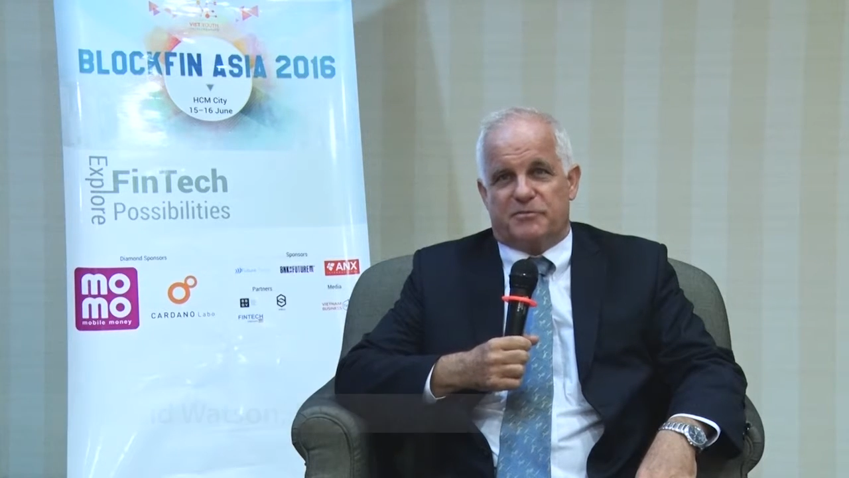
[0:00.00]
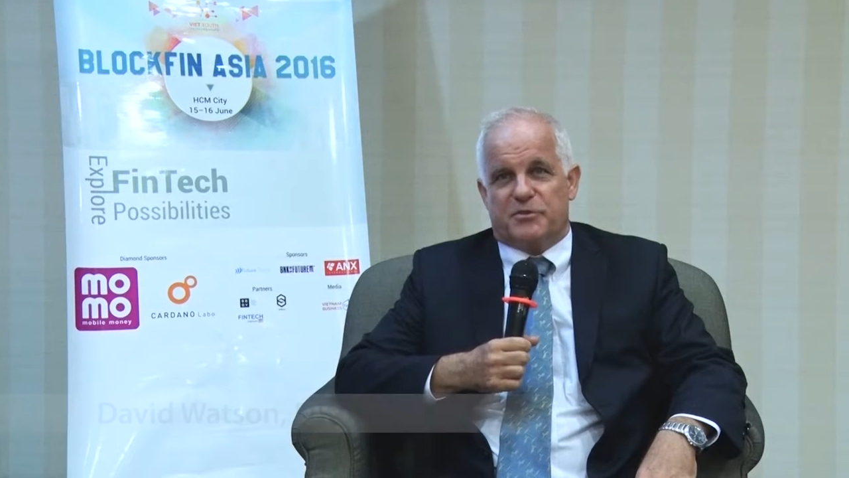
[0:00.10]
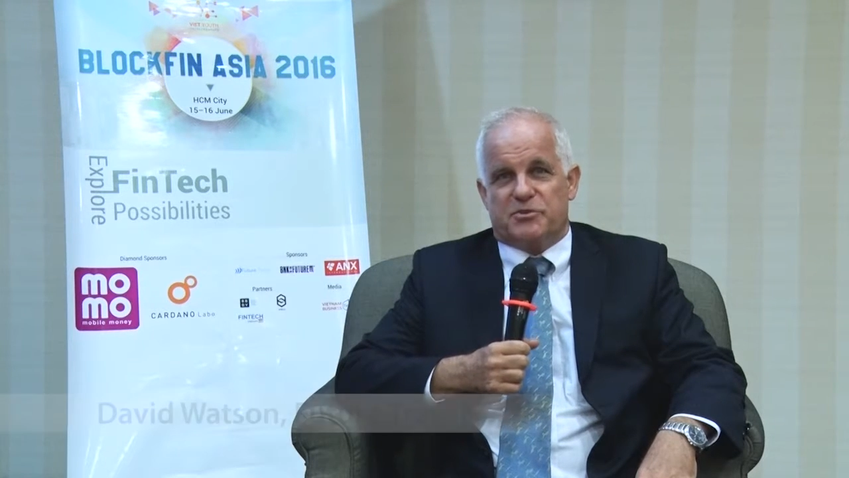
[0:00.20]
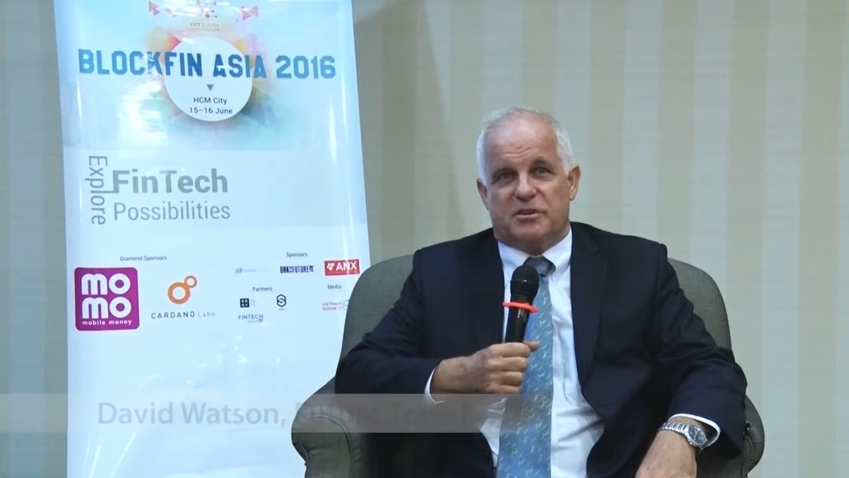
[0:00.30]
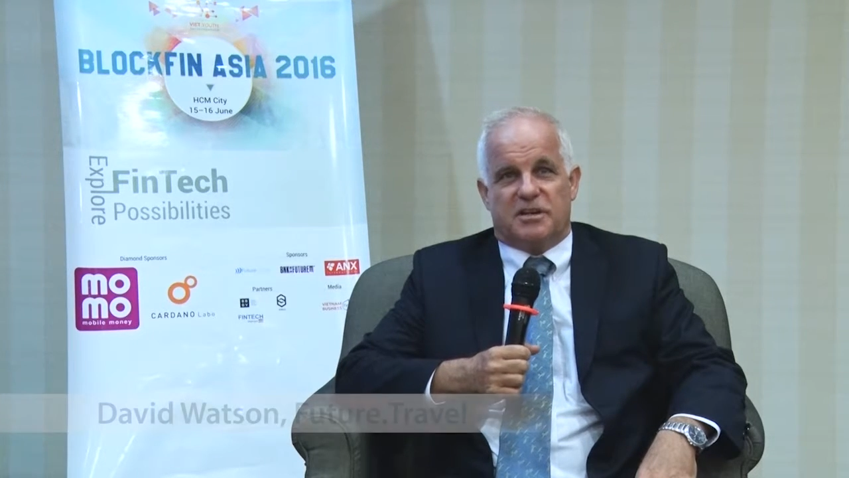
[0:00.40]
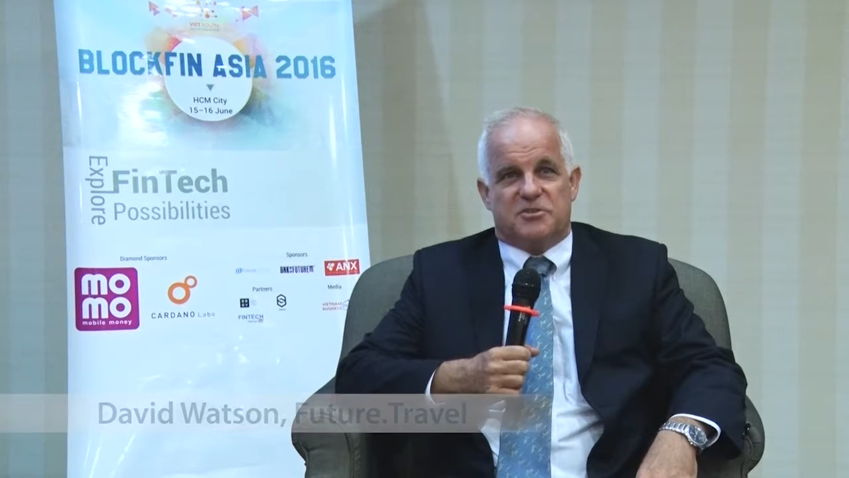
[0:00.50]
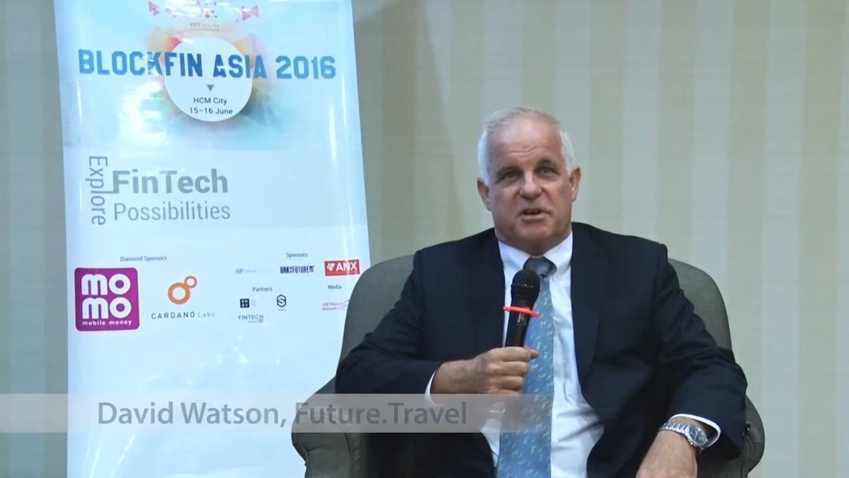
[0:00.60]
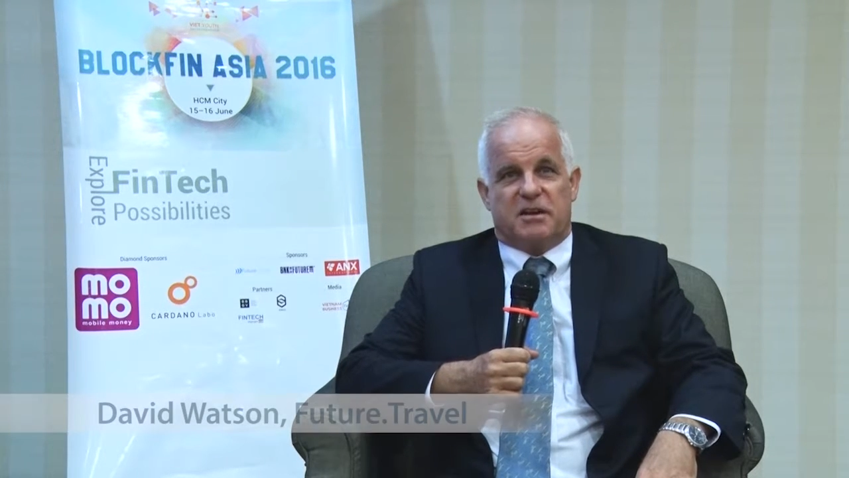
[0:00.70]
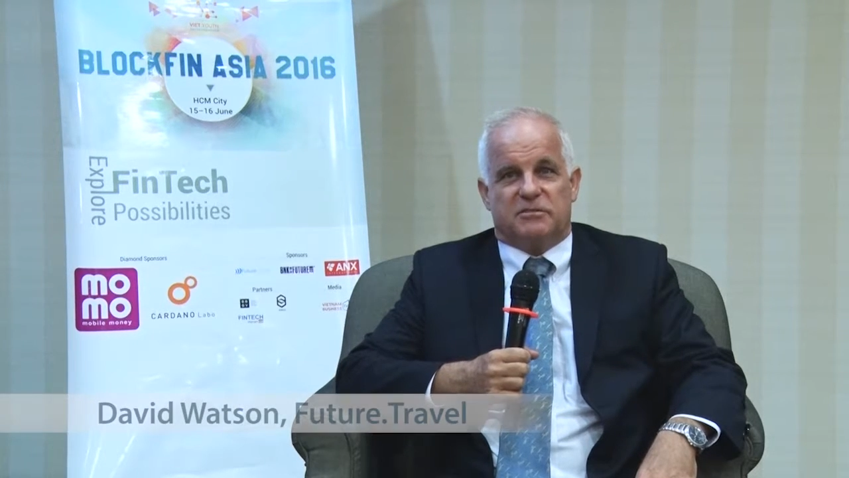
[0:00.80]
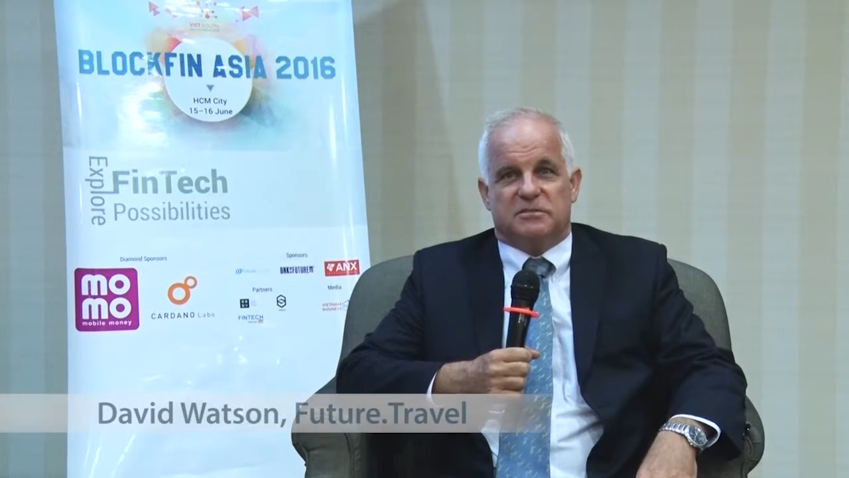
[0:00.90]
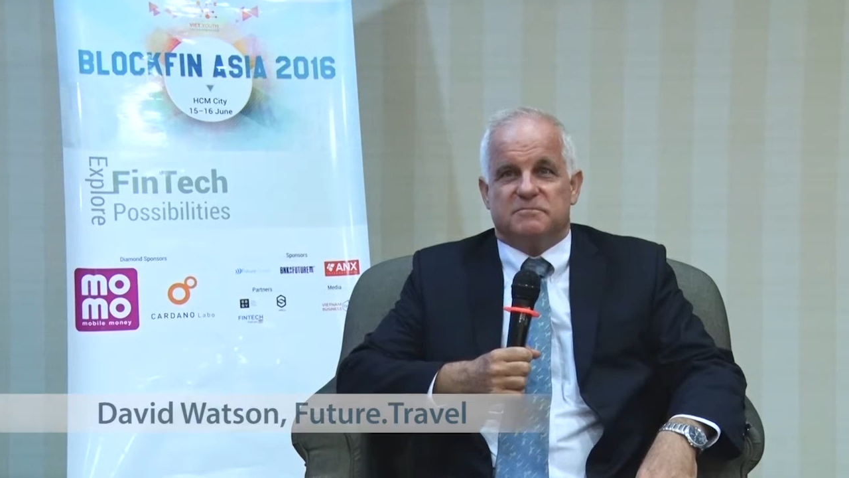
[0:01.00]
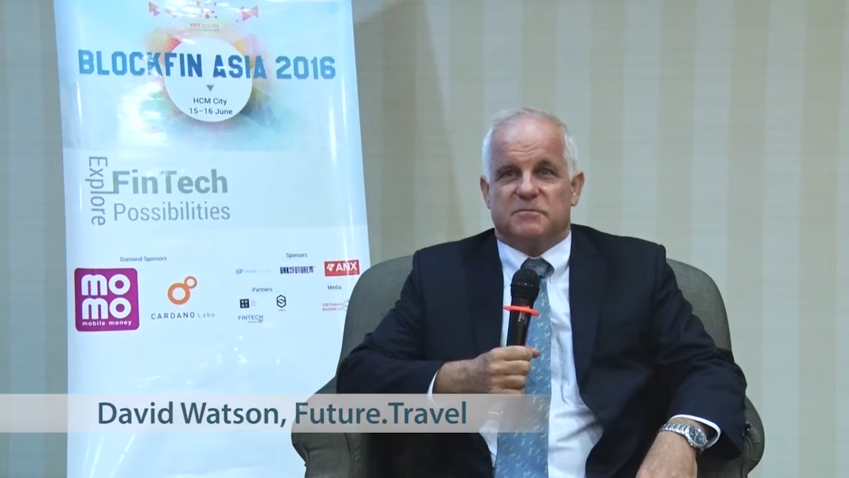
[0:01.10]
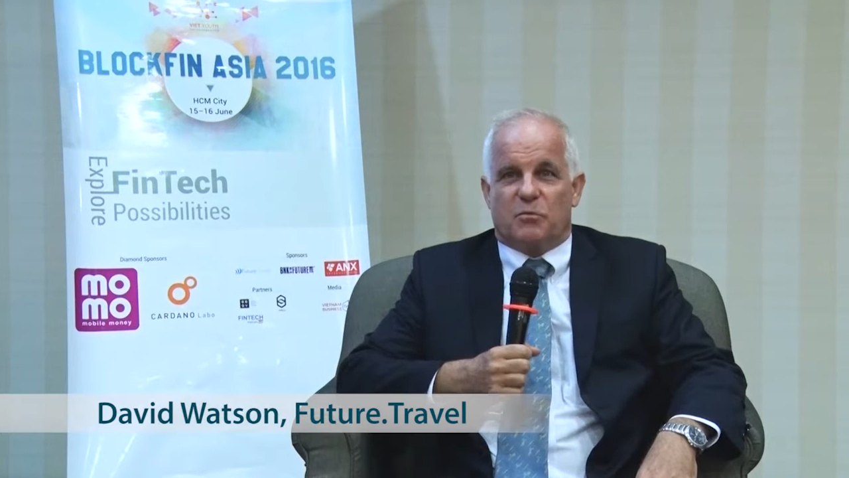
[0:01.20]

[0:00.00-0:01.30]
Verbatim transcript: Future.Travel.